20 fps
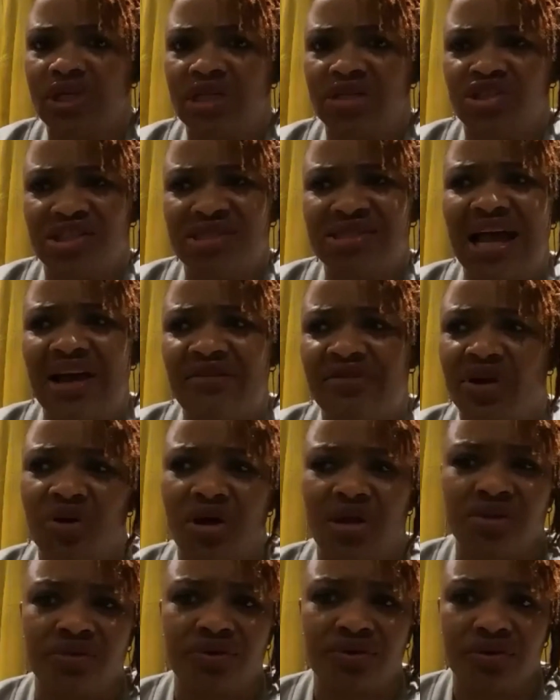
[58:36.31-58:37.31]
Just having
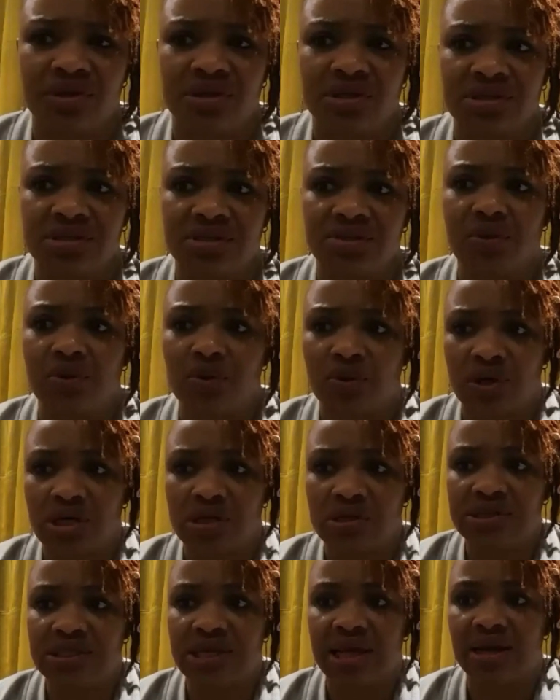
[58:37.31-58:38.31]
gone through this
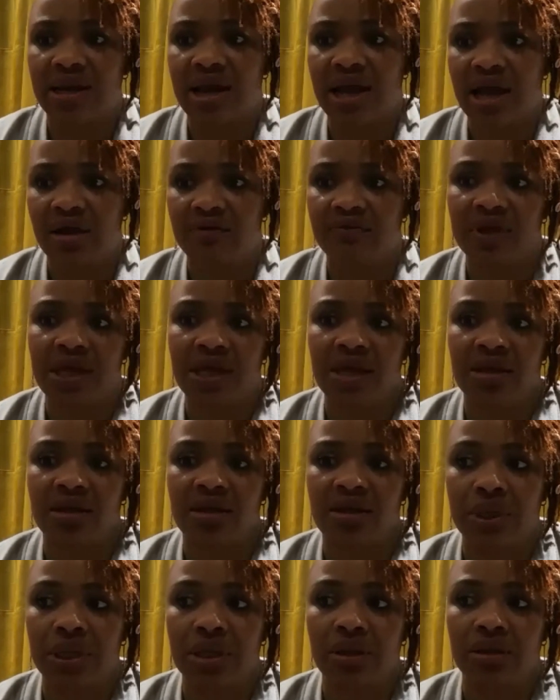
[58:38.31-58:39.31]
course and
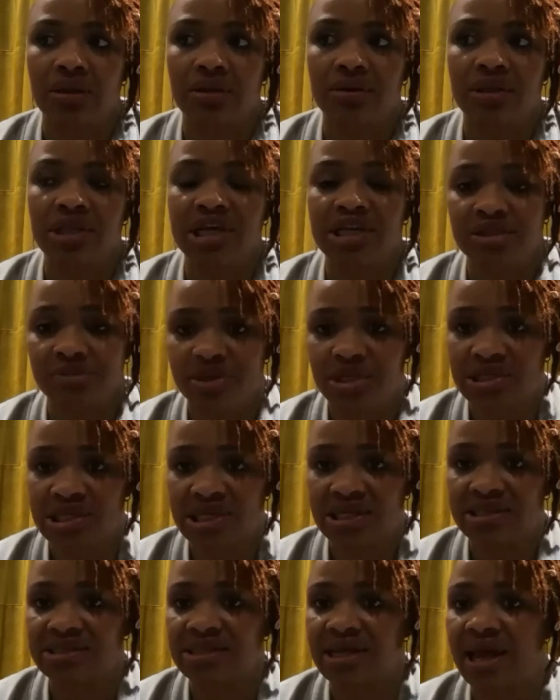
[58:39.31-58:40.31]
having the
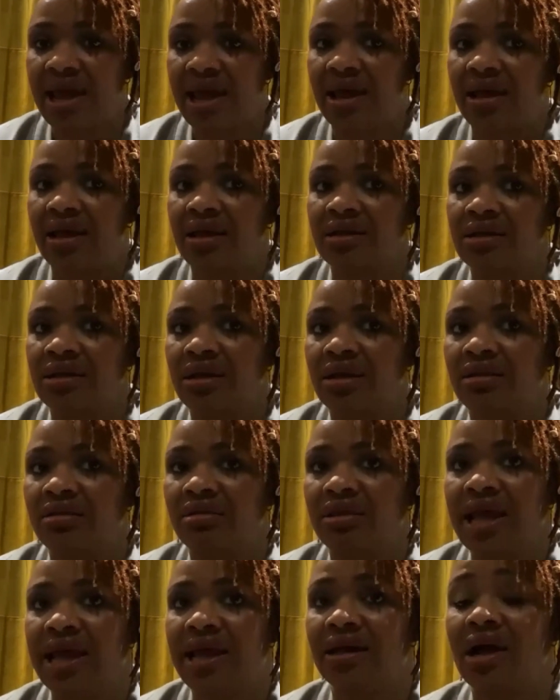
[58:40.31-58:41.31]
expertise and
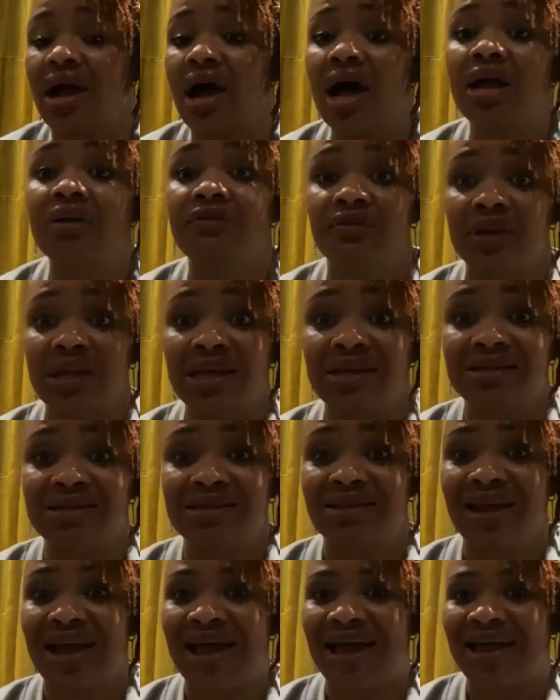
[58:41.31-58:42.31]
that confidence
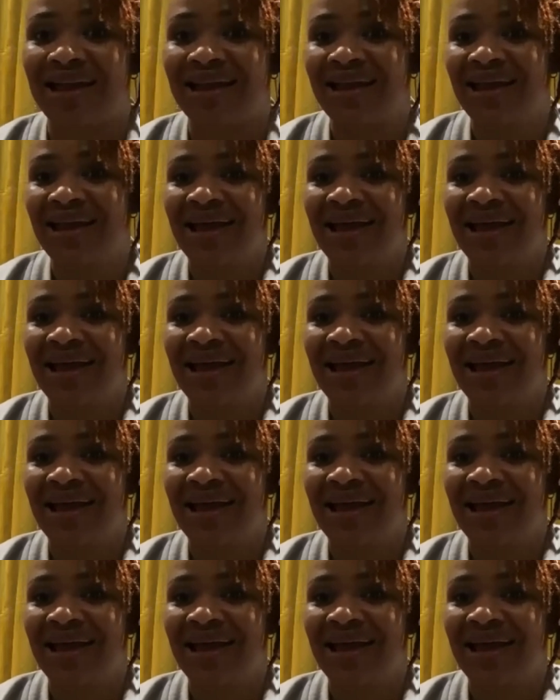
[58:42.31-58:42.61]
that